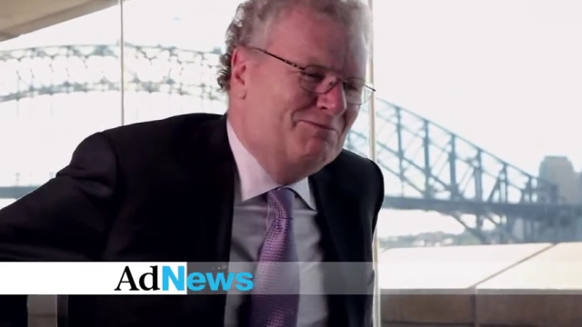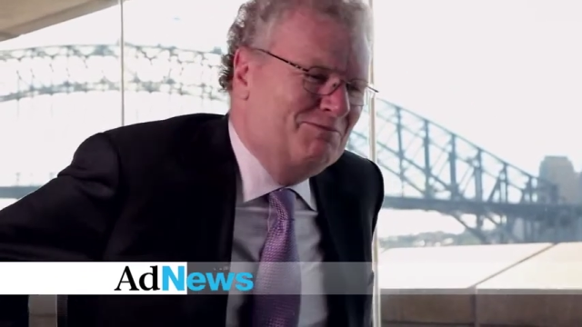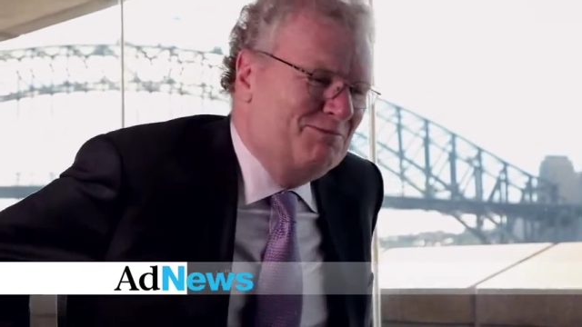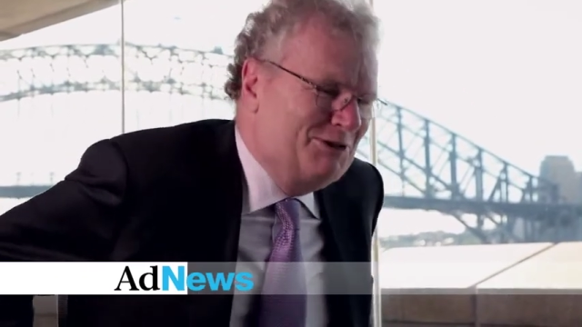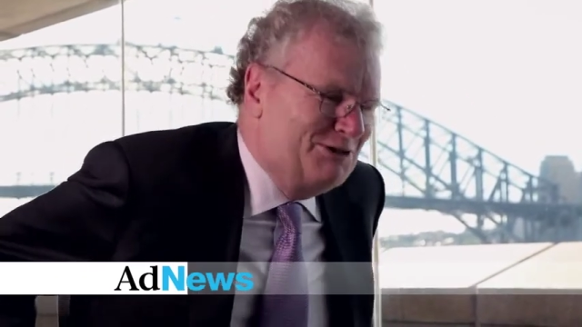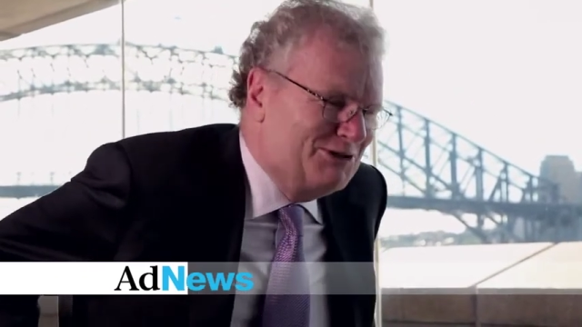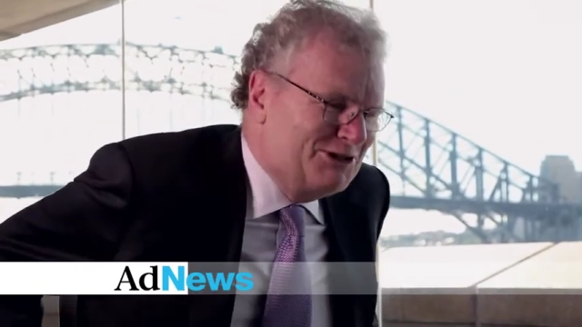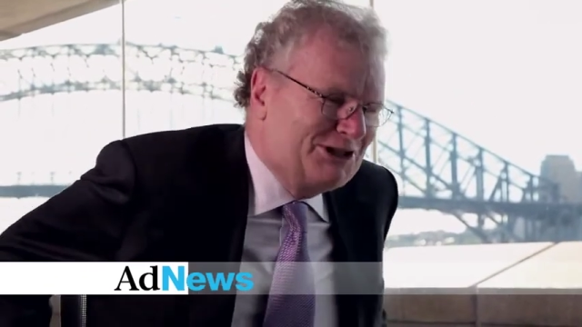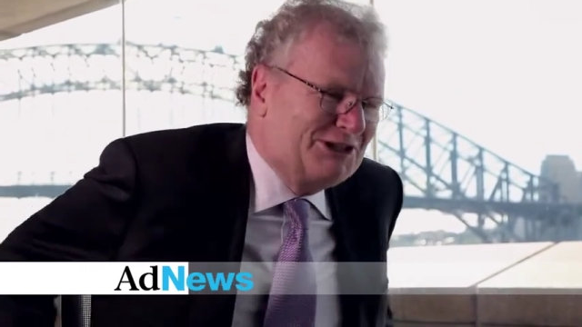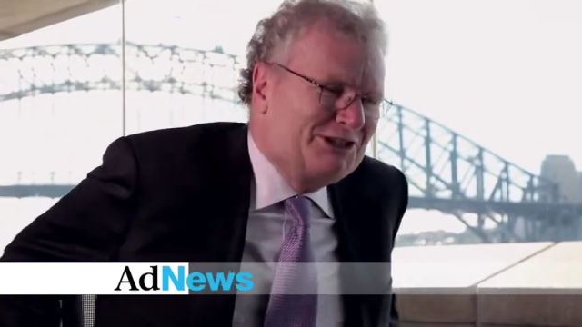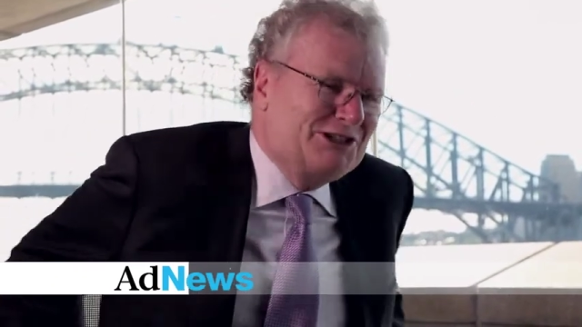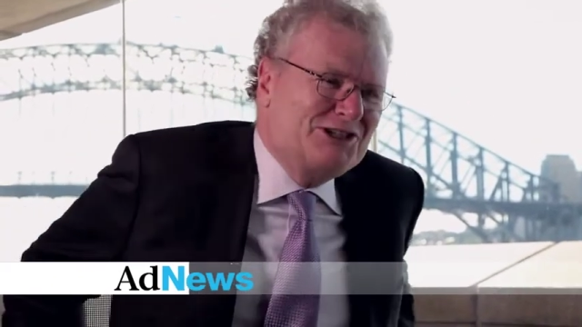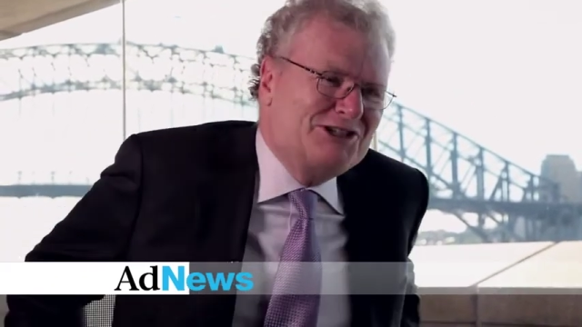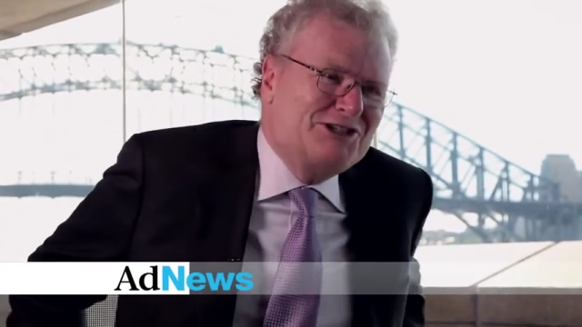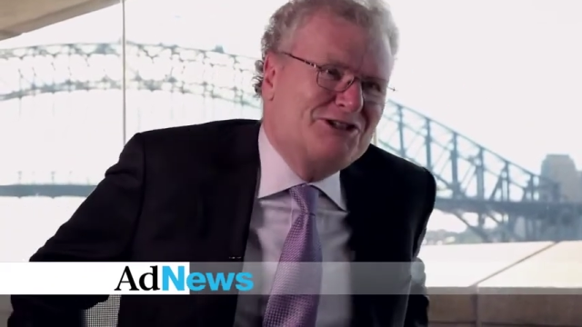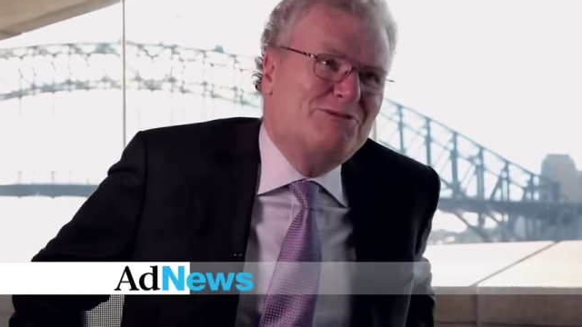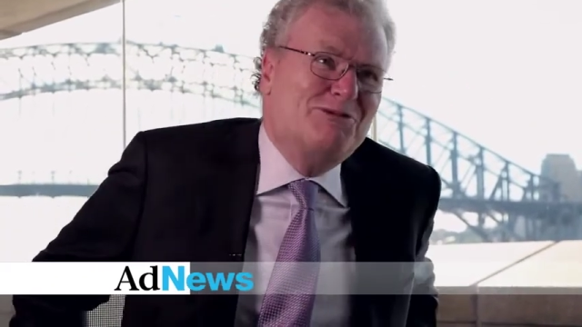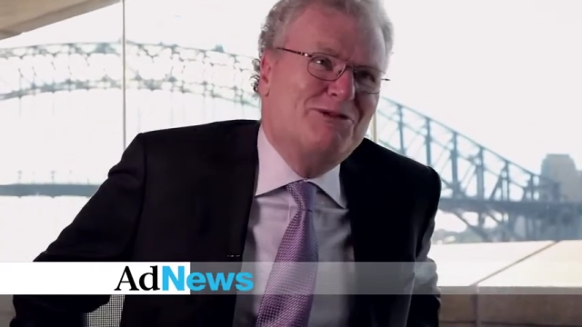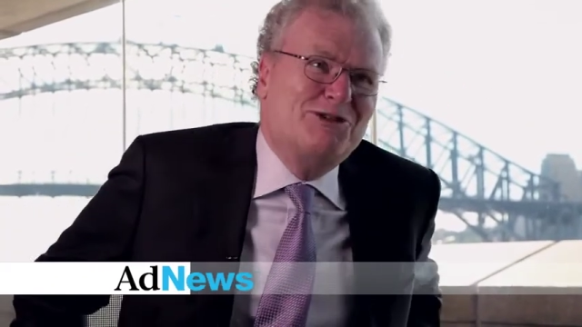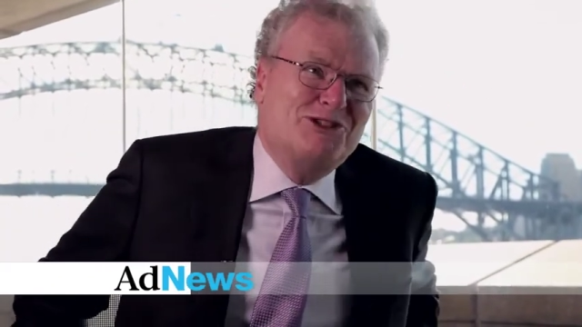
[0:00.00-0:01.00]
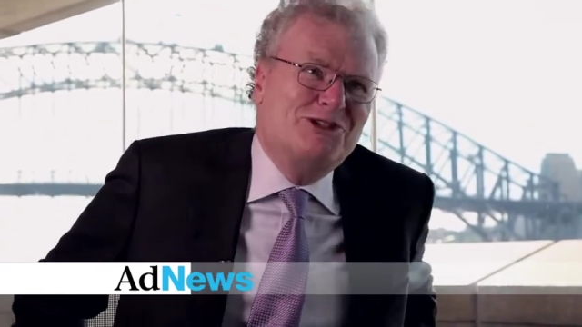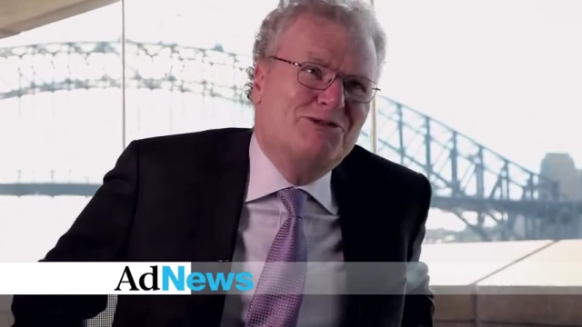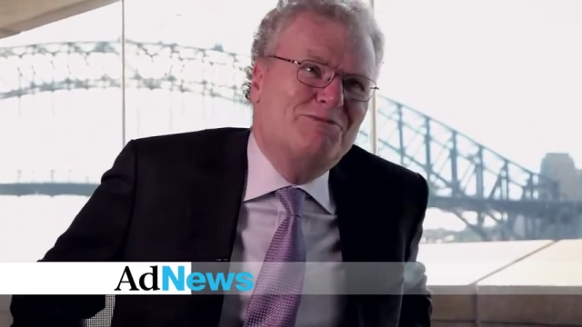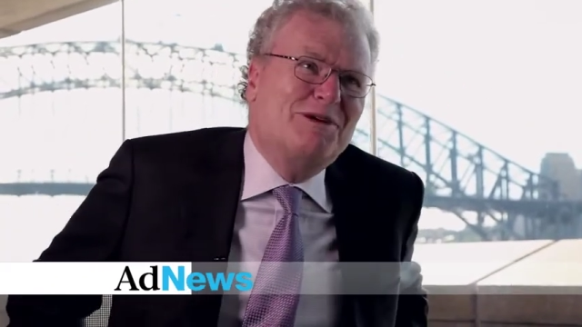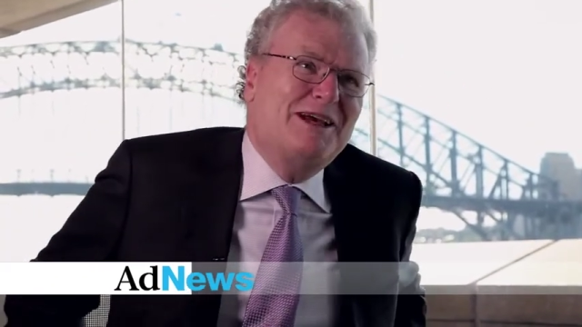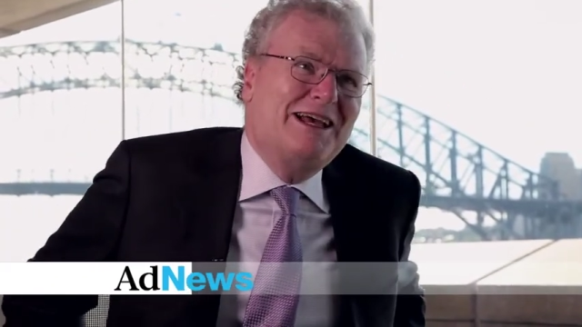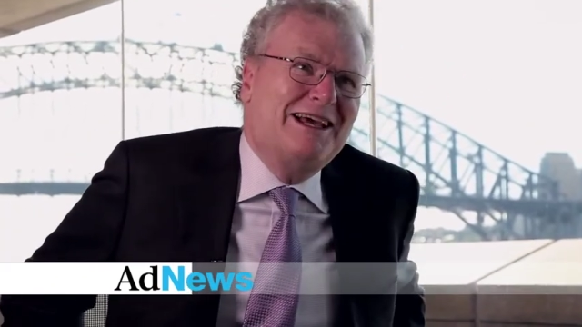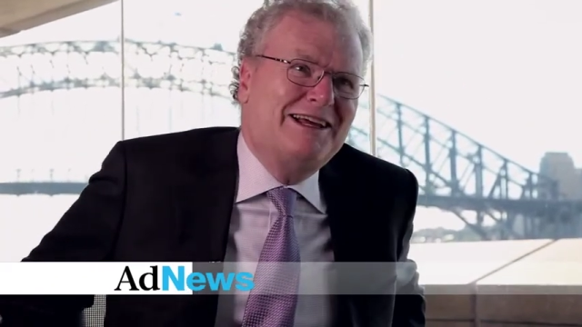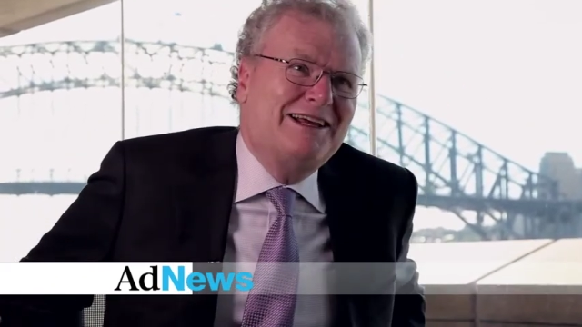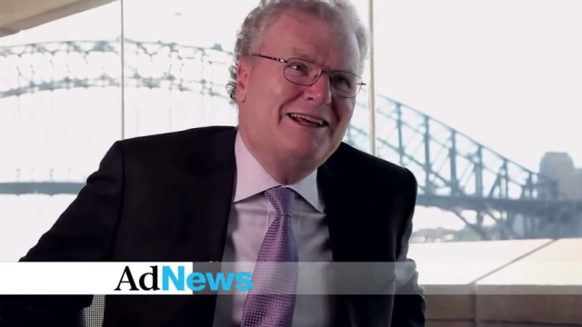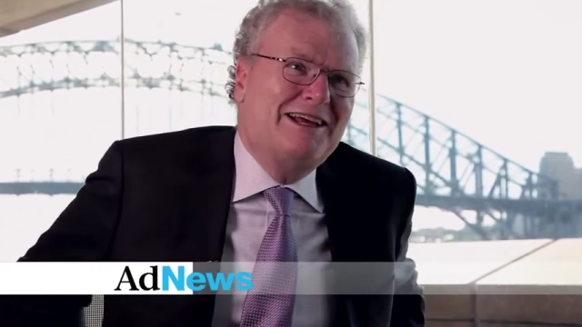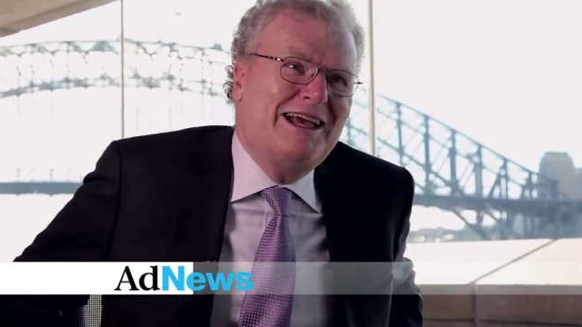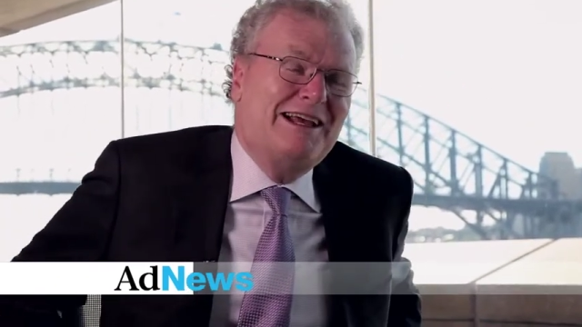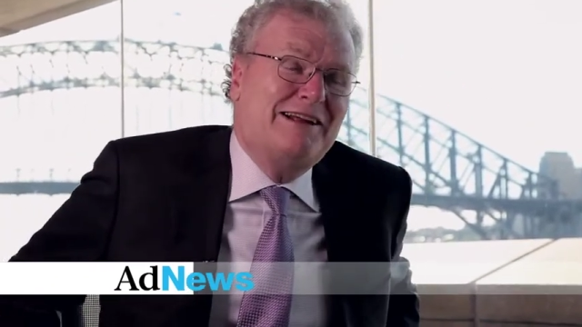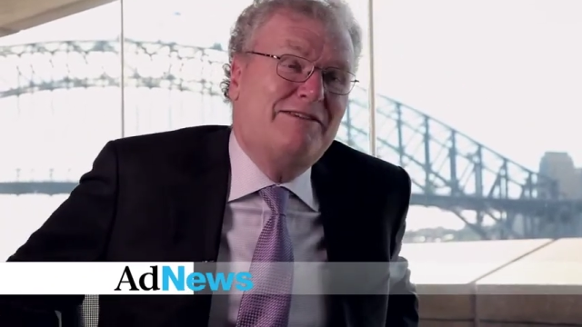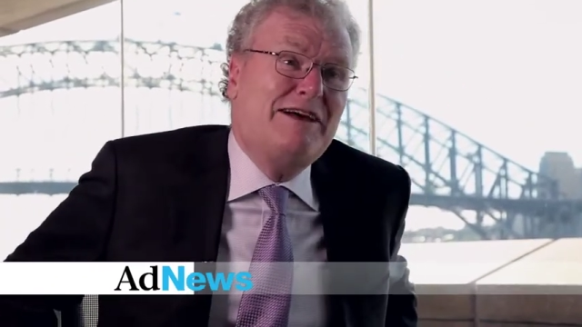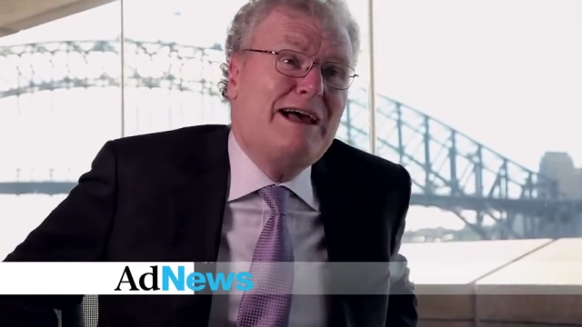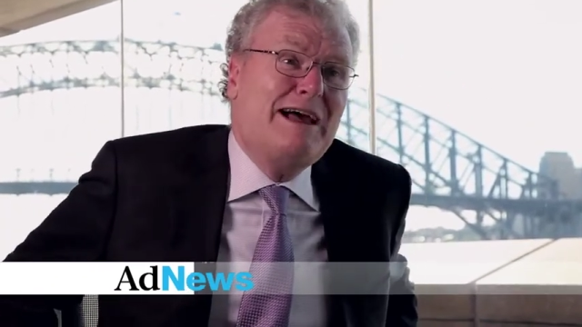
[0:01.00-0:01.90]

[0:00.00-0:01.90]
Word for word: music distribution ahead of